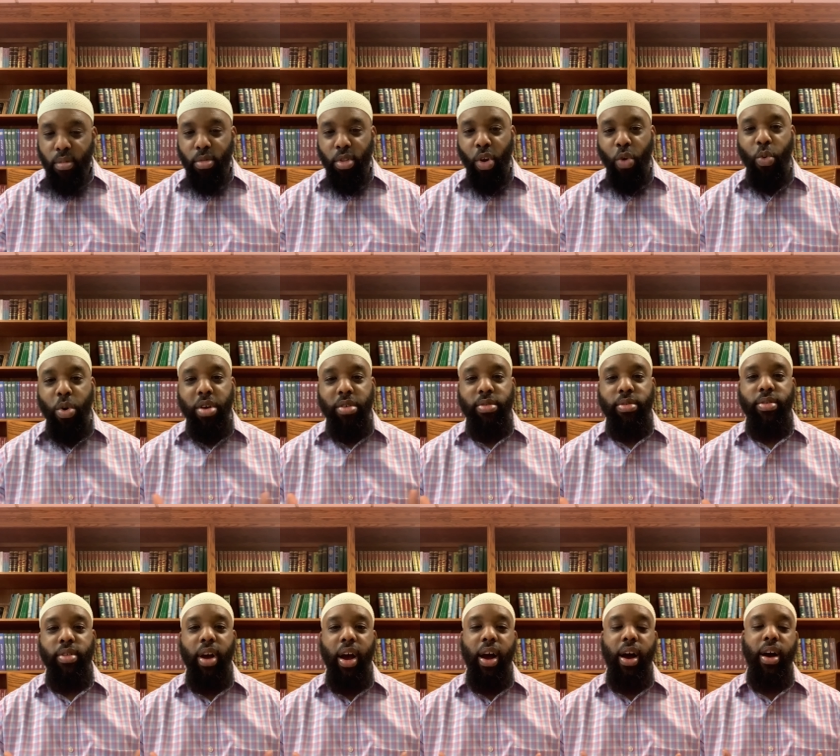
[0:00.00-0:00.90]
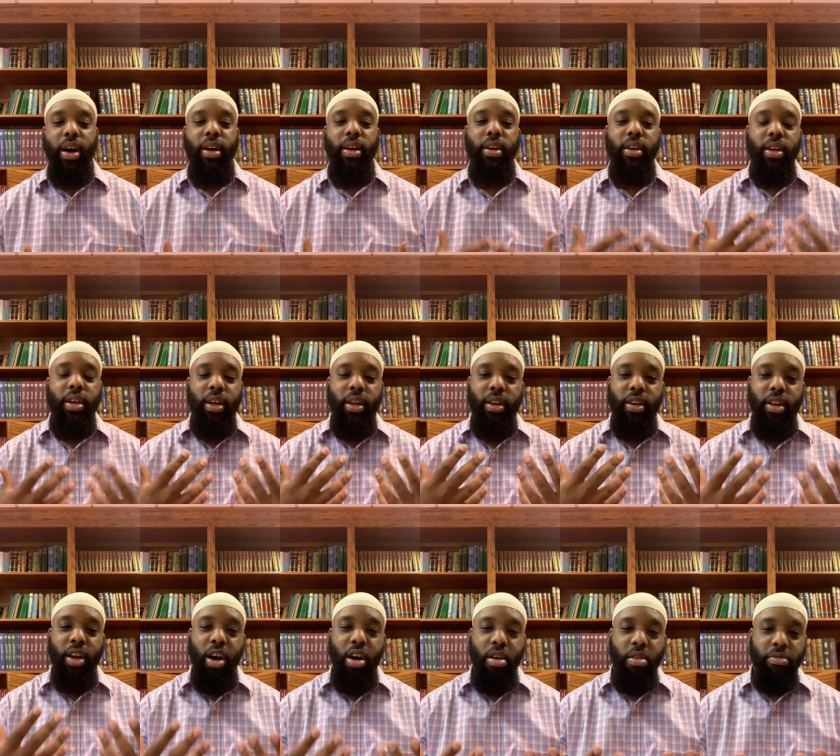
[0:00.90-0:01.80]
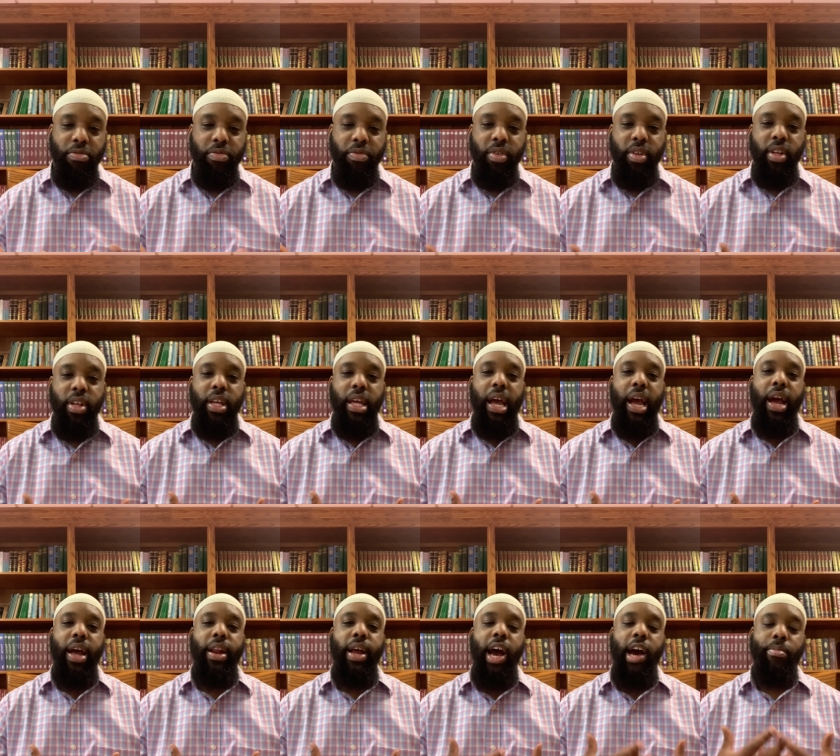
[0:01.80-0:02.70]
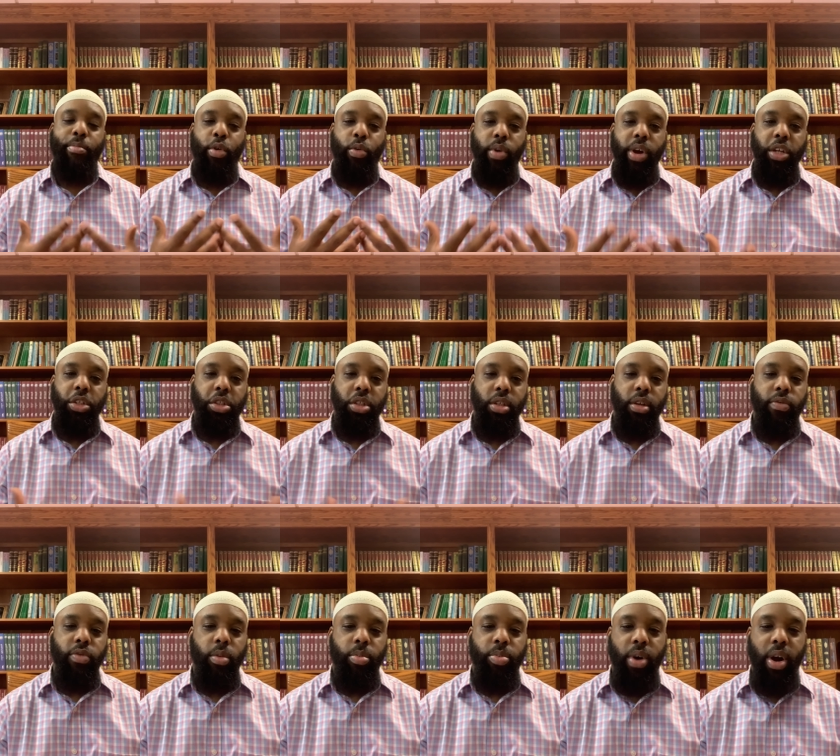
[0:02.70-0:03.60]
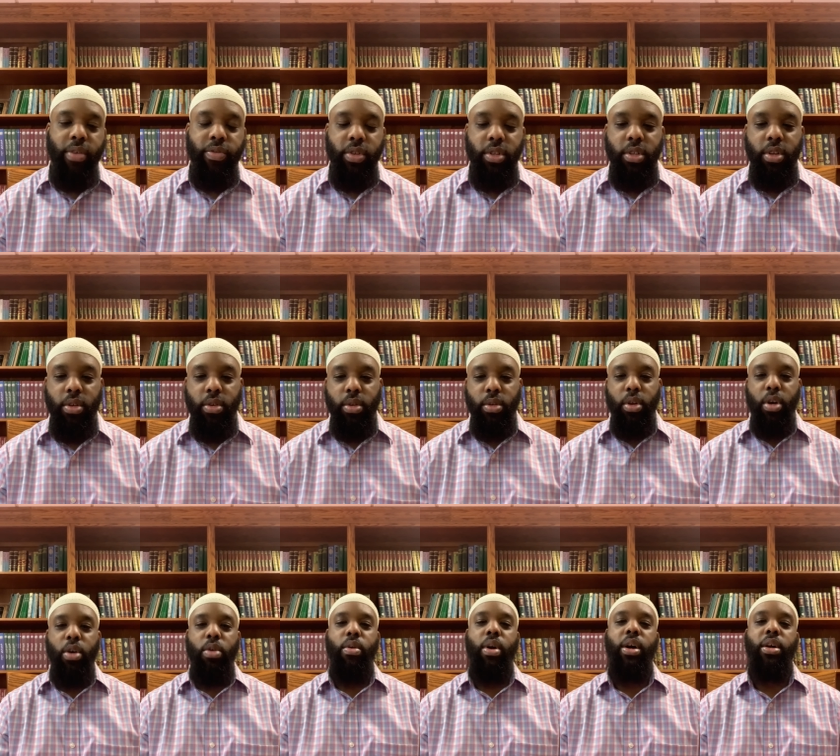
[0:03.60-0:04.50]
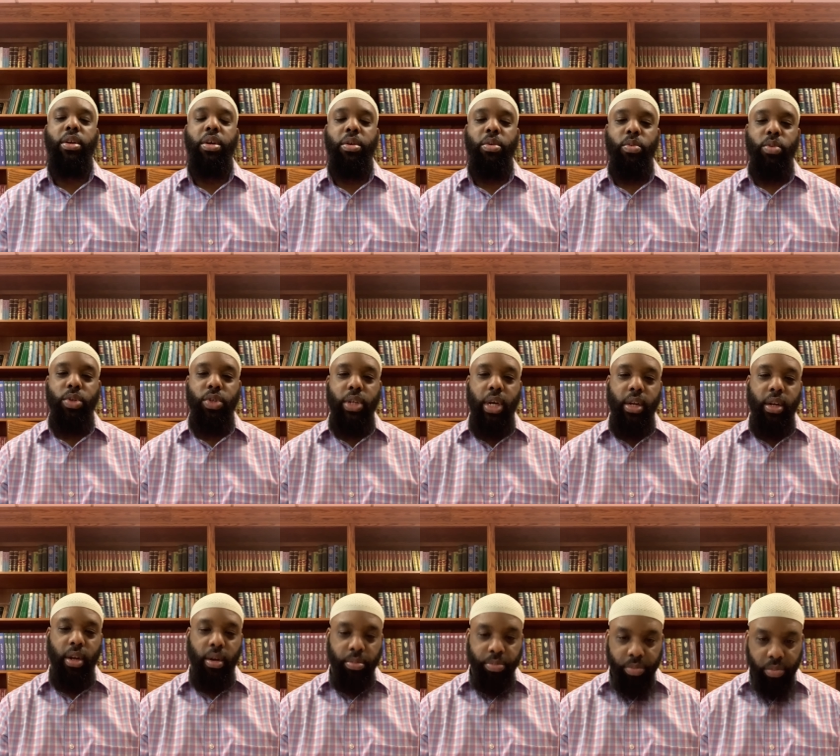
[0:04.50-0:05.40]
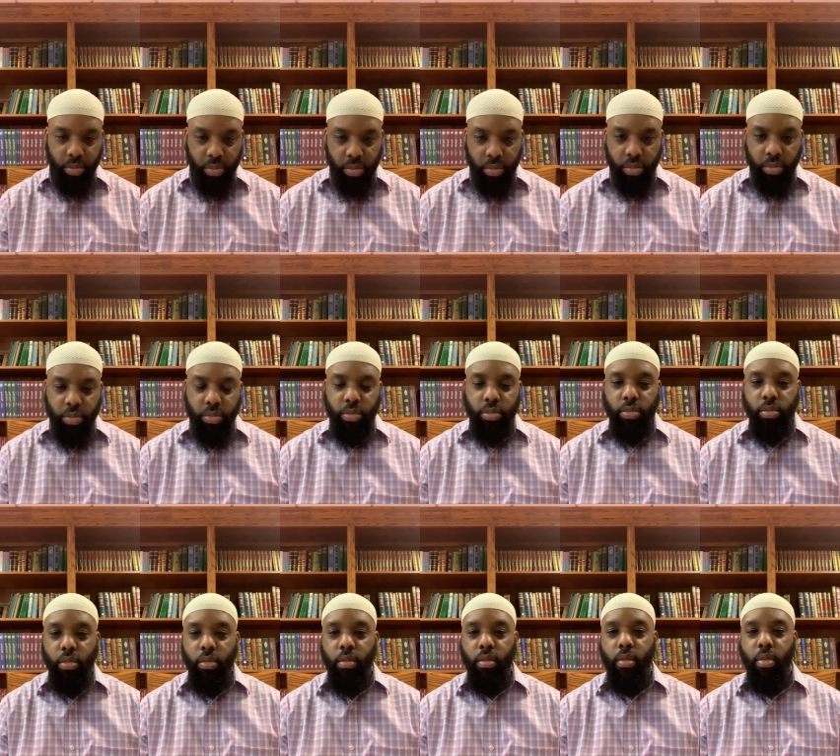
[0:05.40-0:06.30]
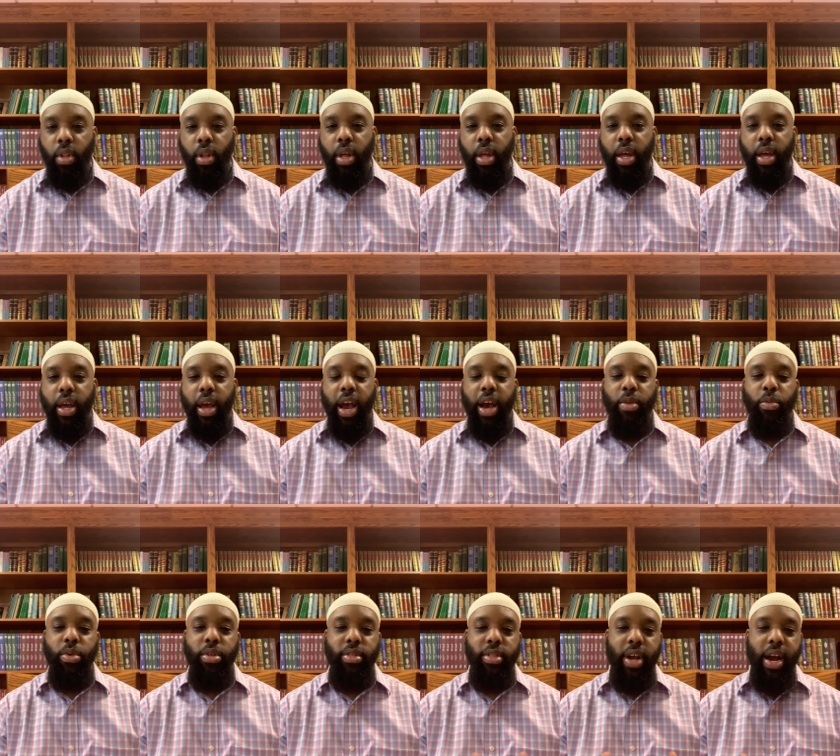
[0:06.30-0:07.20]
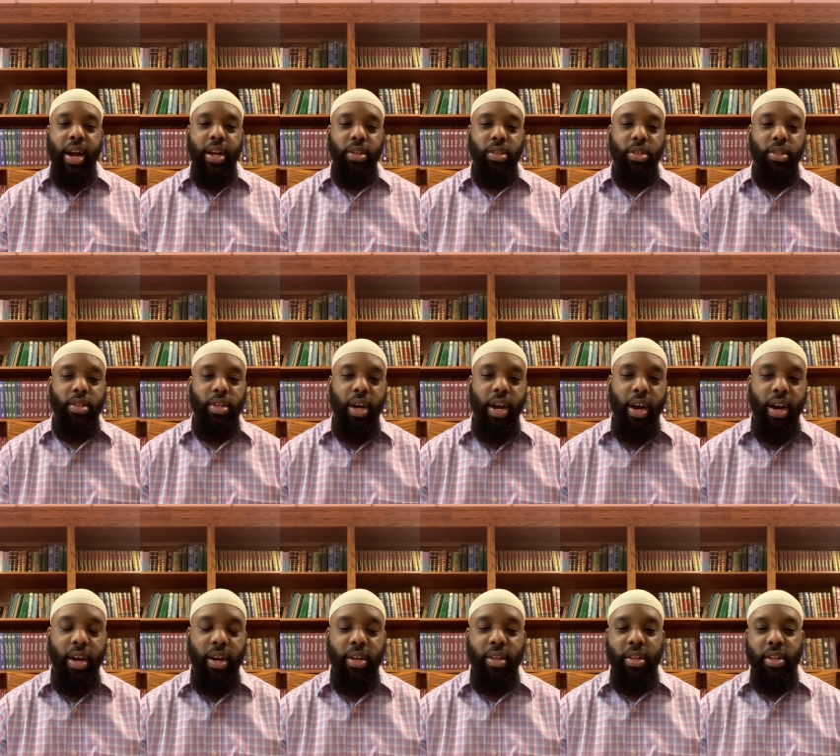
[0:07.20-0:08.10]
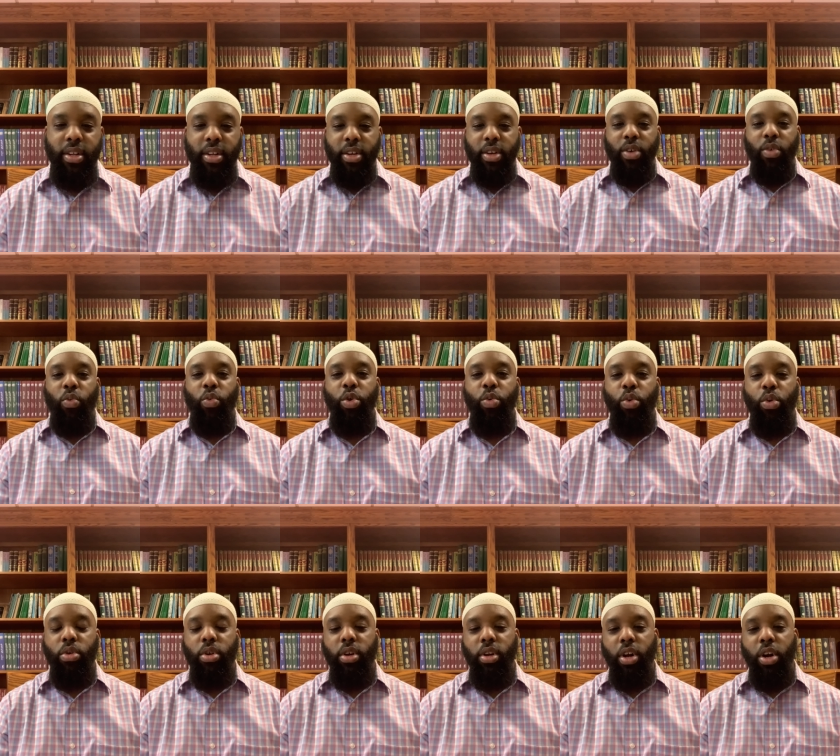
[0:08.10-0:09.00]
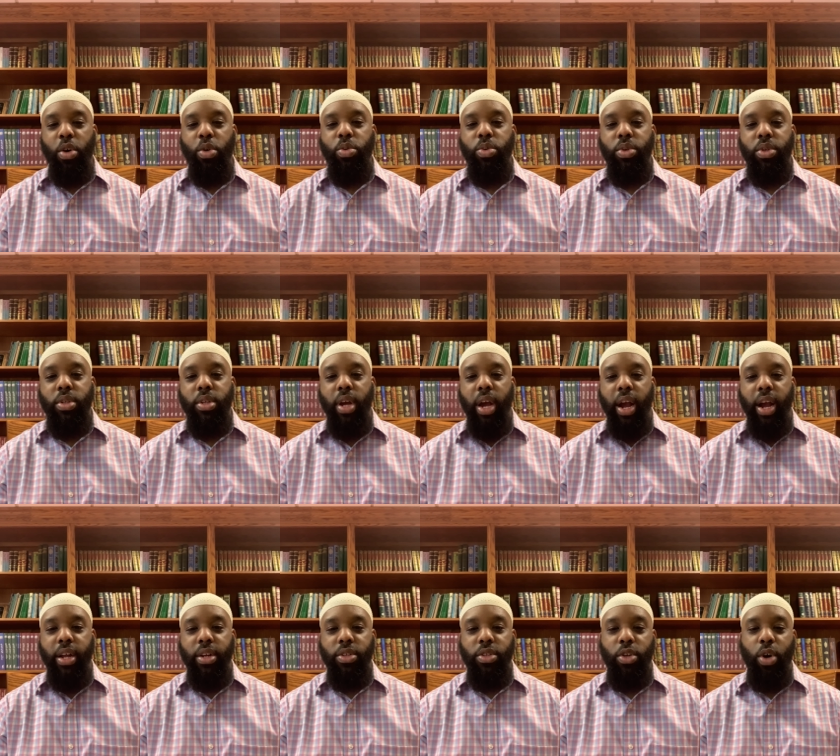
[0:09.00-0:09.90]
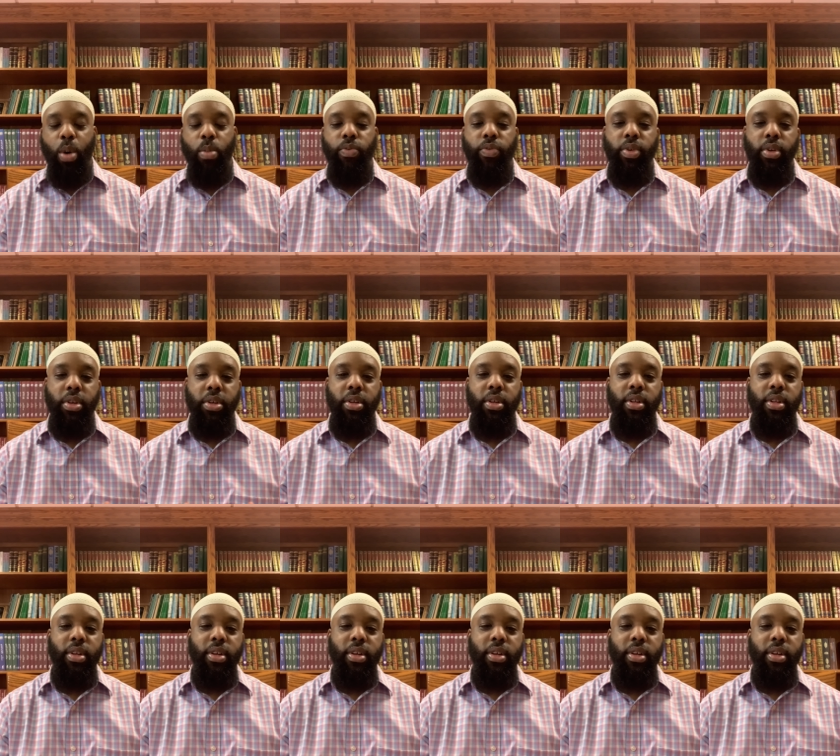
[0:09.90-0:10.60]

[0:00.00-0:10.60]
with uh, love and admiration of the Prophet sallallahu alaihi wasallam. And with that, uh, we will close and hopefully,